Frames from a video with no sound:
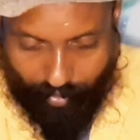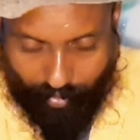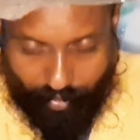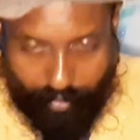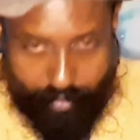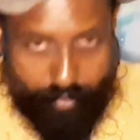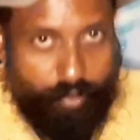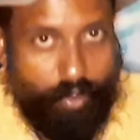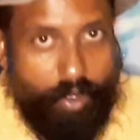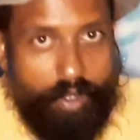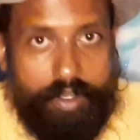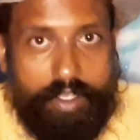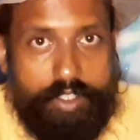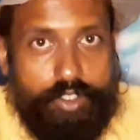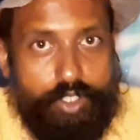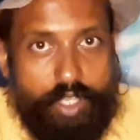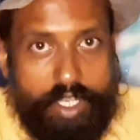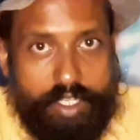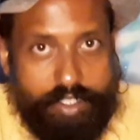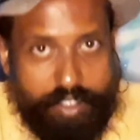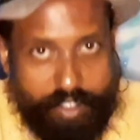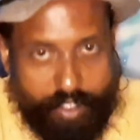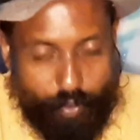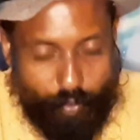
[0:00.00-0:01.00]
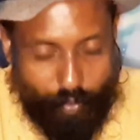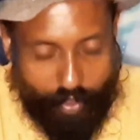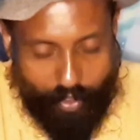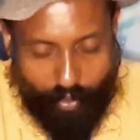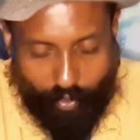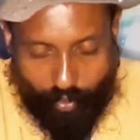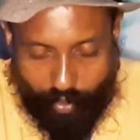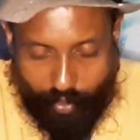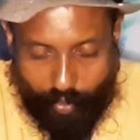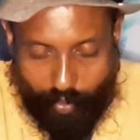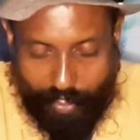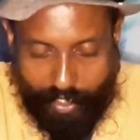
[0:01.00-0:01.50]
Not a just queen or
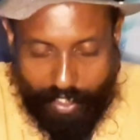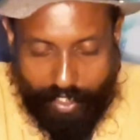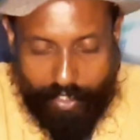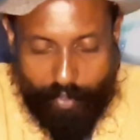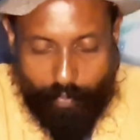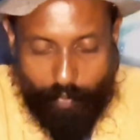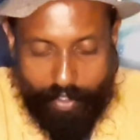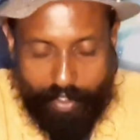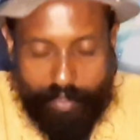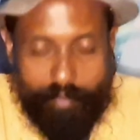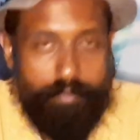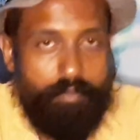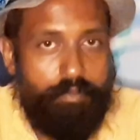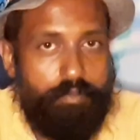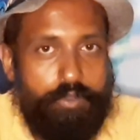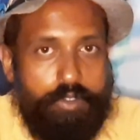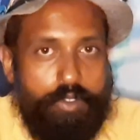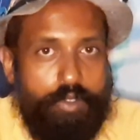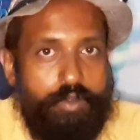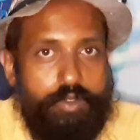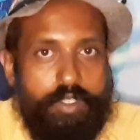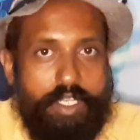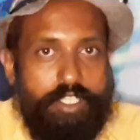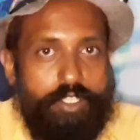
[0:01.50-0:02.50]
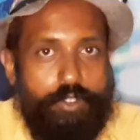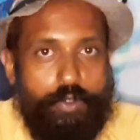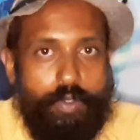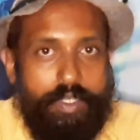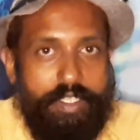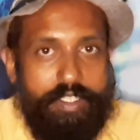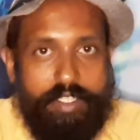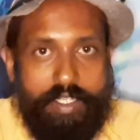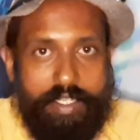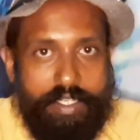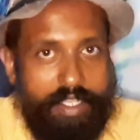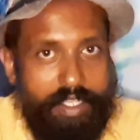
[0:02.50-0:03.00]
a king anyway. So just queens
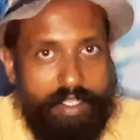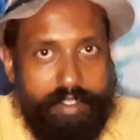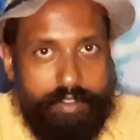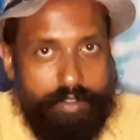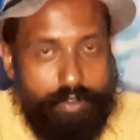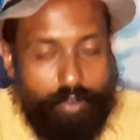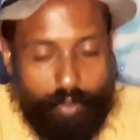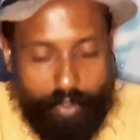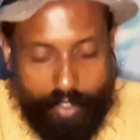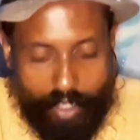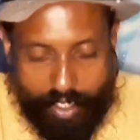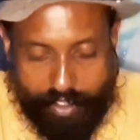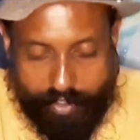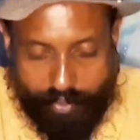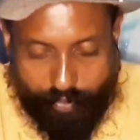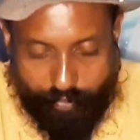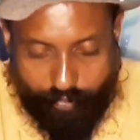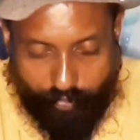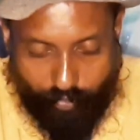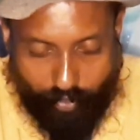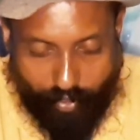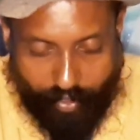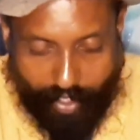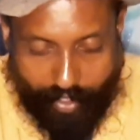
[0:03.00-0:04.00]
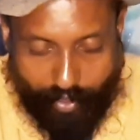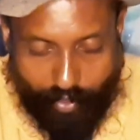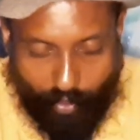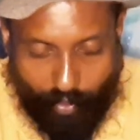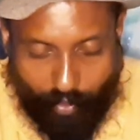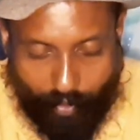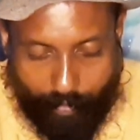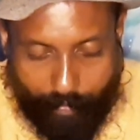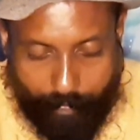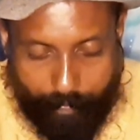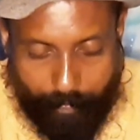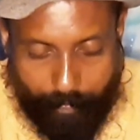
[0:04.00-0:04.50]
and kings don't last for that long.